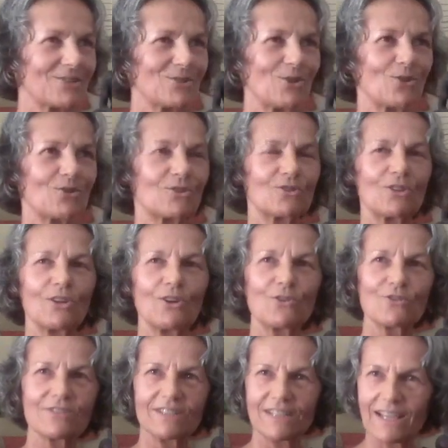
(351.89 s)
circle
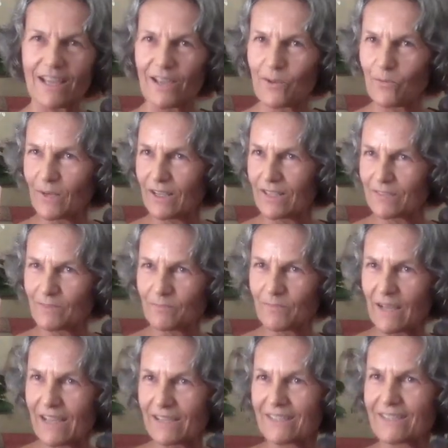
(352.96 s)
closed and I went
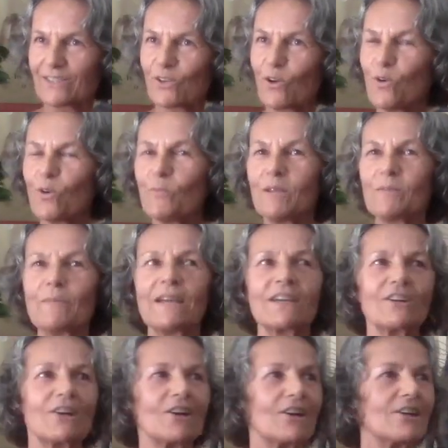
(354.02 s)
back home in my
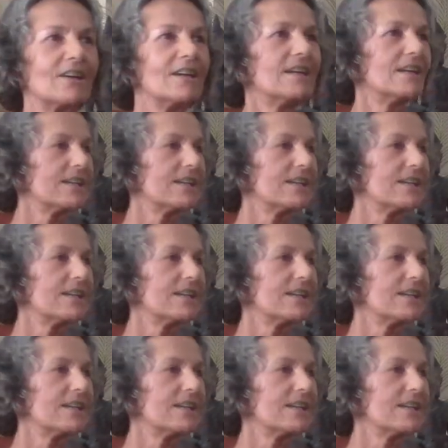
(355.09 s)
car,